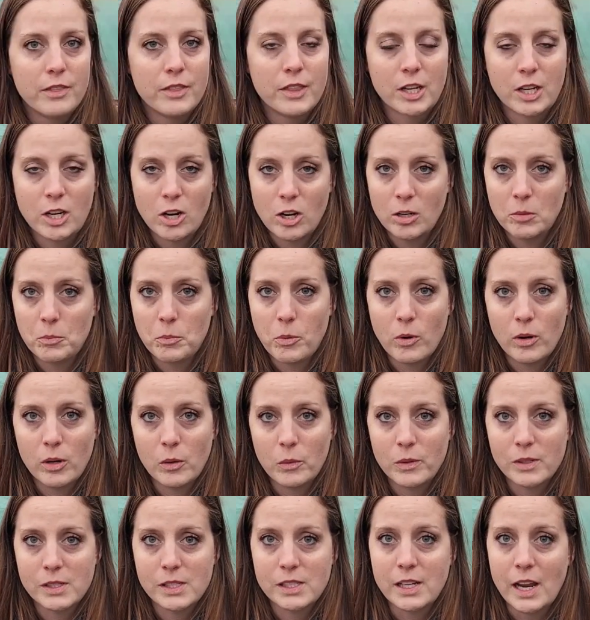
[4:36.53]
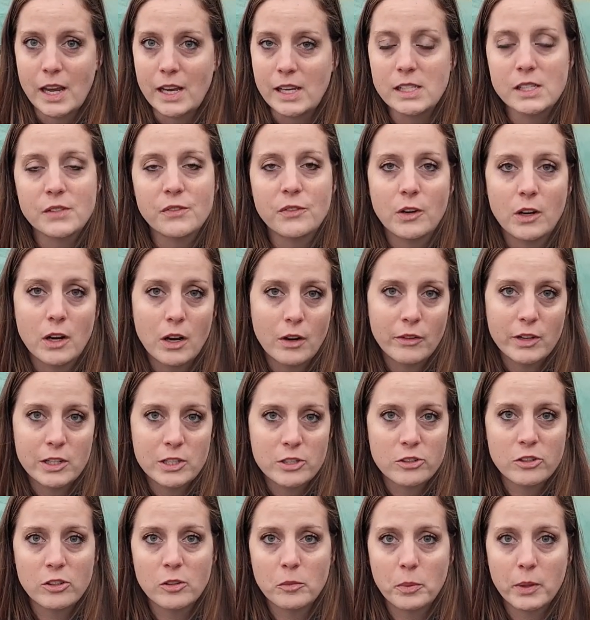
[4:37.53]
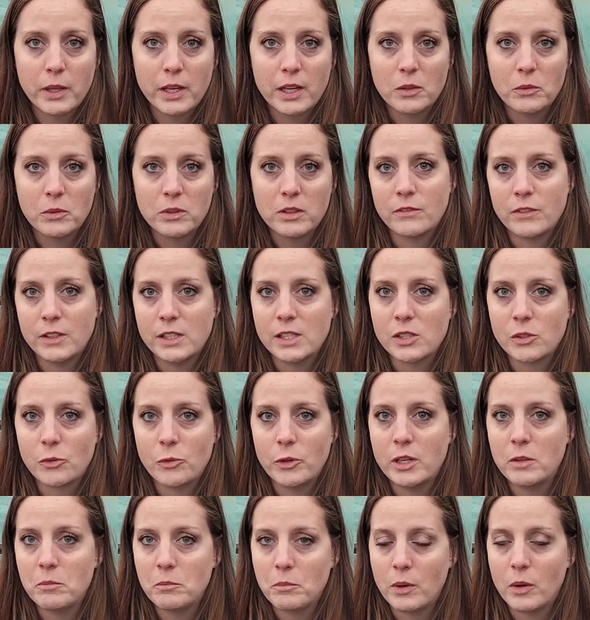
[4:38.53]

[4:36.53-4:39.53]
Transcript: The carport was nice for our original plan with visqueen,